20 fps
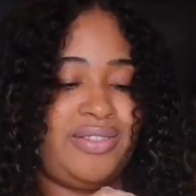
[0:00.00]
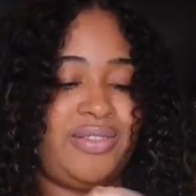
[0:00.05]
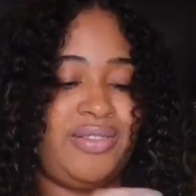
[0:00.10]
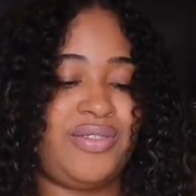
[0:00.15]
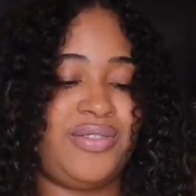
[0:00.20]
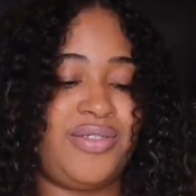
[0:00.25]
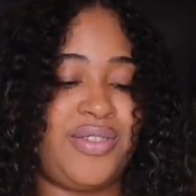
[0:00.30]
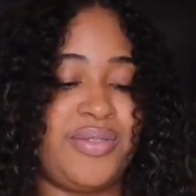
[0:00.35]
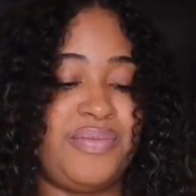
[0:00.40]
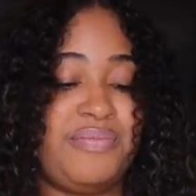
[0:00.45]

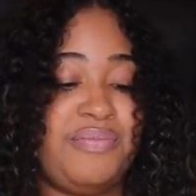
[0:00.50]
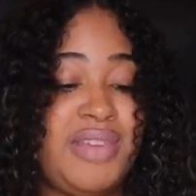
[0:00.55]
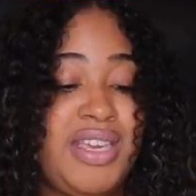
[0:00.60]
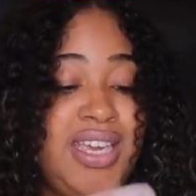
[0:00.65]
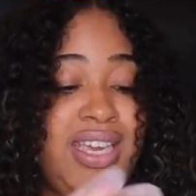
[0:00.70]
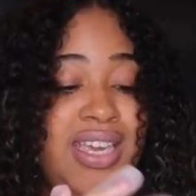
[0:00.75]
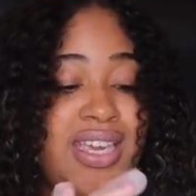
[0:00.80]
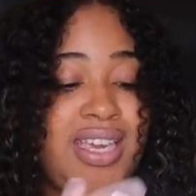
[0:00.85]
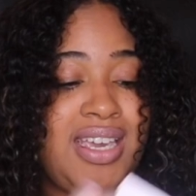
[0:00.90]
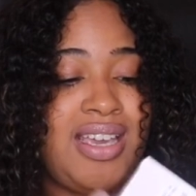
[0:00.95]
For
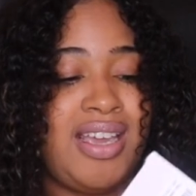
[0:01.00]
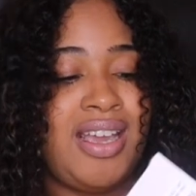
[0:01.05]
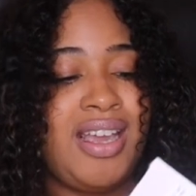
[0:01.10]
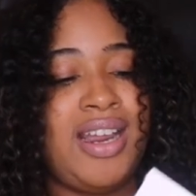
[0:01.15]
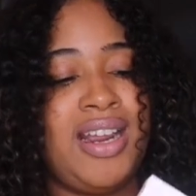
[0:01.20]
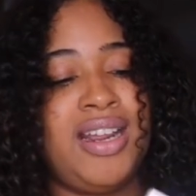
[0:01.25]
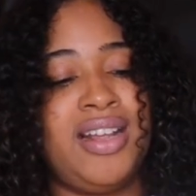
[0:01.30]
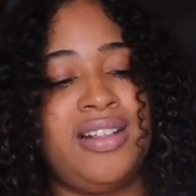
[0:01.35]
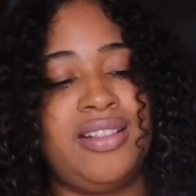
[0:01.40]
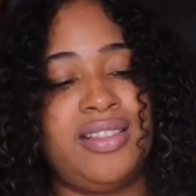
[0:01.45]
me,
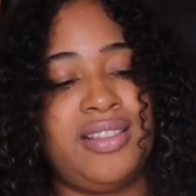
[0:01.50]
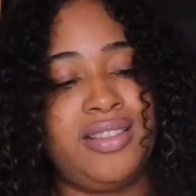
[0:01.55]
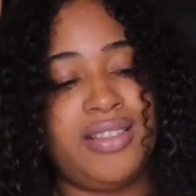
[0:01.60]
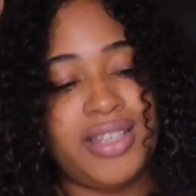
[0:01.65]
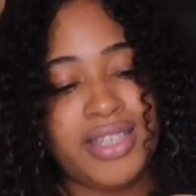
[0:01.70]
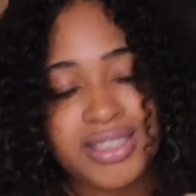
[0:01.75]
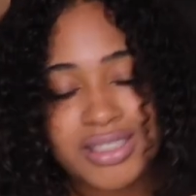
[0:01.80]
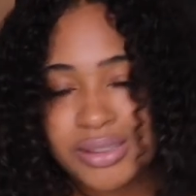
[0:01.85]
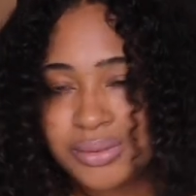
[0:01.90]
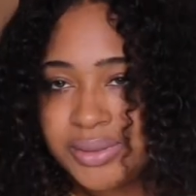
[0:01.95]

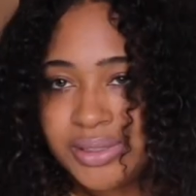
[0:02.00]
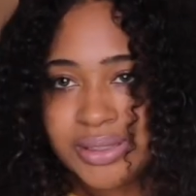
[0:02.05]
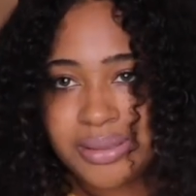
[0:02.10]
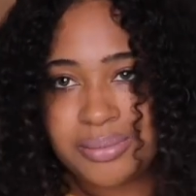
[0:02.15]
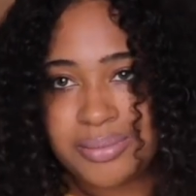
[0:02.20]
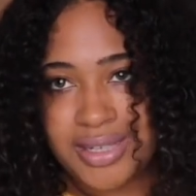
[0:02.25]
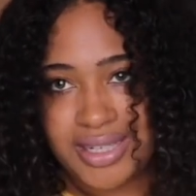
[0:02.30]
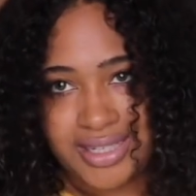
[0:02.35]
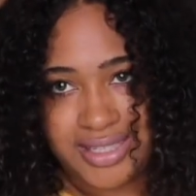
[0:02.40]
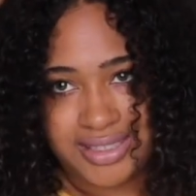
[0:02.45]
this was a
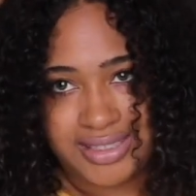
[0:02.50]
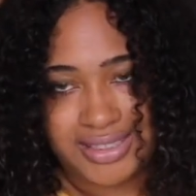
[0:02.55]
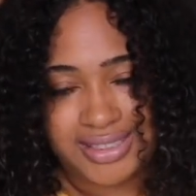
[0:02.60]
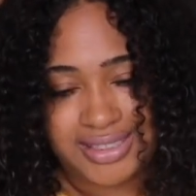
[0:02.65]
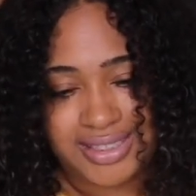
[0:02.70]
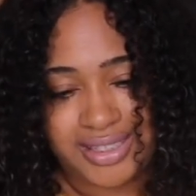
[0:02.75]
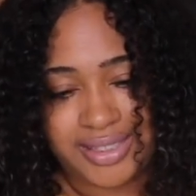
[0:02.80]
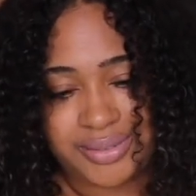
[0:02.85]
must.